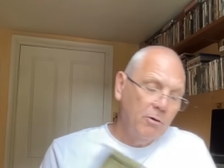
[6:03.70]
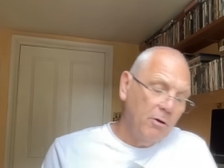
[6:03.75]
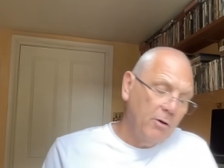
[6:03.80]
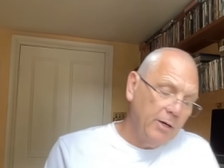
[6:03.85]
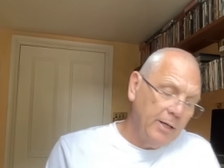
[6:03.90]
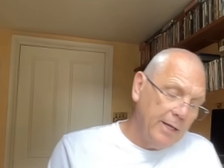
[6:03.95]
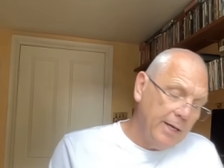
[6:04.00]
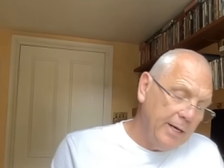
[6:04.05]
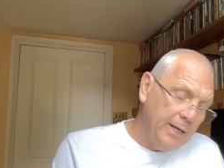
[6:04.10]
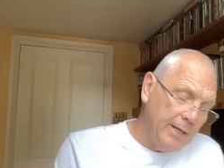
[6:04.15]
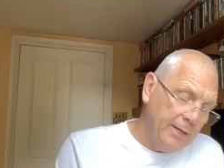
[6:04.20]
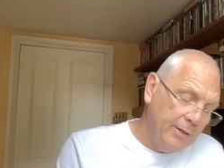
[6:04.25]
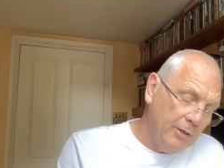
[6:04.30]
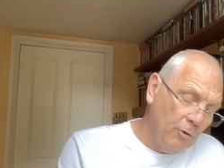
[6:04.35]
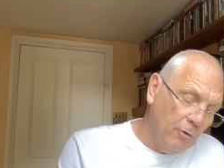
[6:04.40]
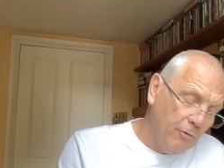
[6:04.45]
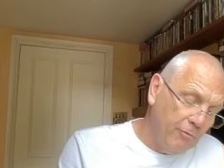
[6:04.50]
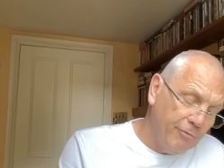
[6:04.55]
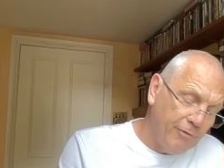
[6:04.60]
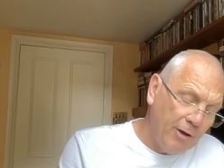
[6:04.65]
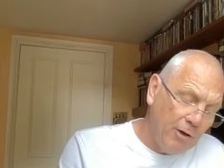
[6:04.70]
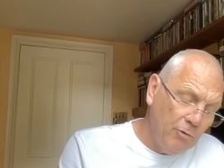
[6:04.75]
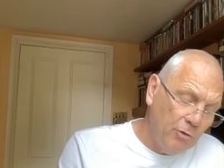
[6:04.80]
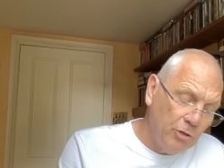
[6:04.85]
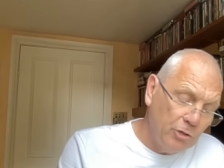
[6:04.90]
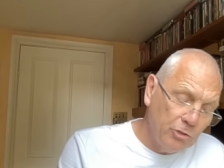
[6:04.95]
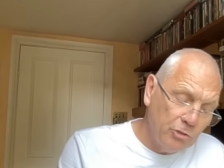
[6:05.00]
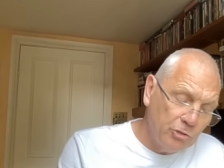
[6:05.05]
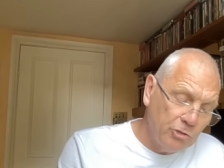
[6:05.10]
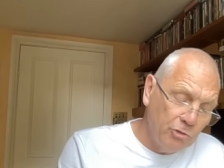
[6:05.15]
kind of getting your
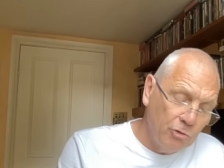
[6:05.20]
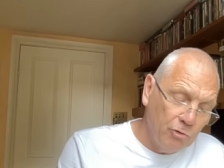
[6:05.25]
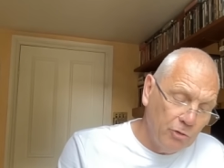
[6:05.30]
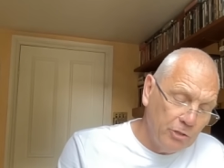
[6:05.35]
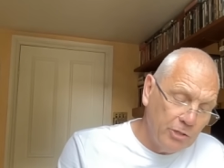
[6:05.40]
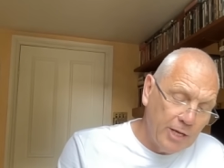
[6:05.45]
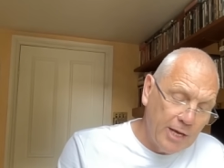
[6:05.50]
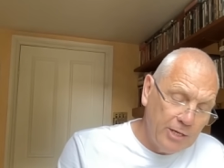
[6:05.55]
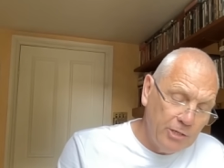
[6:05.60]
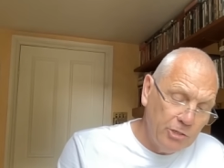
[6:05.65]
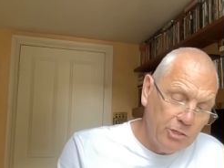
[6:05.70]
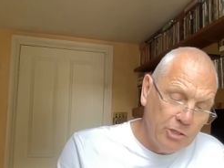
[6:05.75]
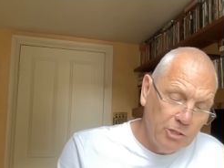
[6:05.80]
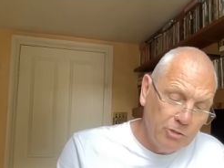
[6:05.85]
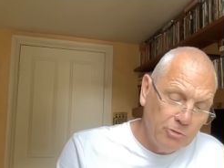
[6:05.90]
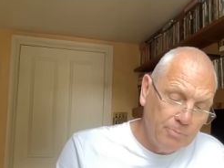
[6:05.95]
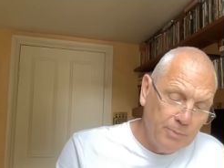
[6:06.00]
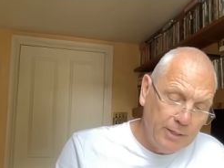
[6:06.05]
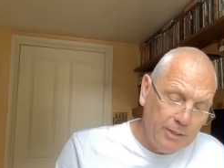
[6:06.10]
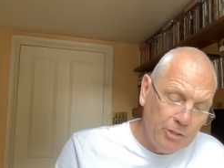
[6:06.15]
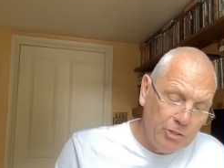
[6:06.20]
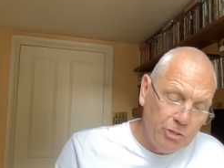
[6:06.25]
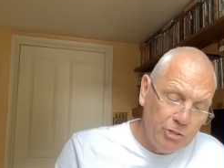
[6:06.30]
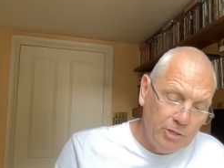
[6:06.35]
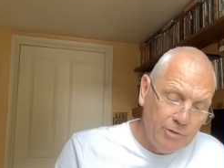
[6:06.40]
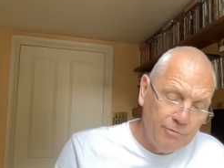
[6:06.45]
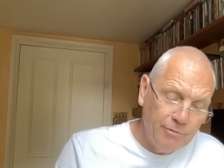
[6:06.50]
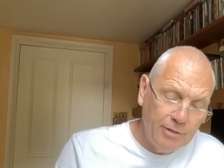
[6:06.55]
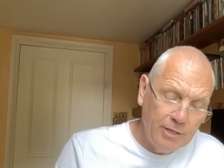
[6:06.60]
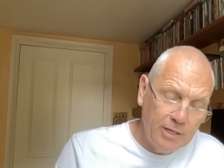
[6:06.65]
focus, your attention has been
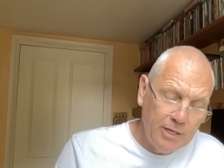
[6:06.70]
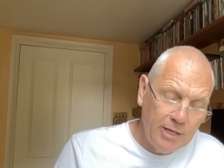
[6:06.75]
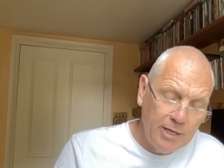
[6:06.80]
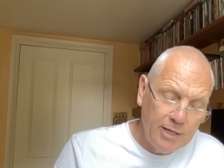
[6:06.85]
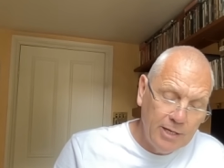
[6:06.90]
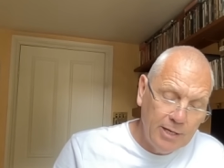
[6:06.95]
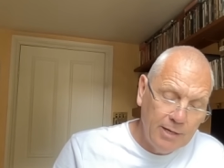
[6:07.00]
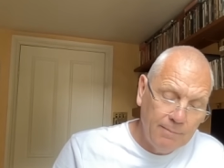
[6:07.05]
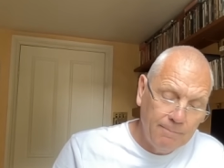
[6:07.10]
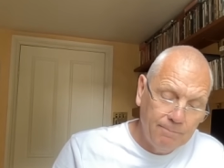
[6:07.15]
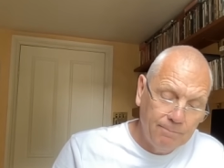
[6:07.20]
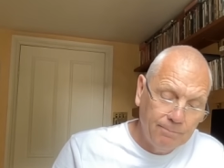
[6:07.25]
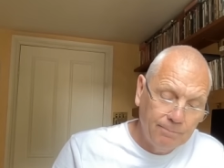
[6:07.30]
shifted here.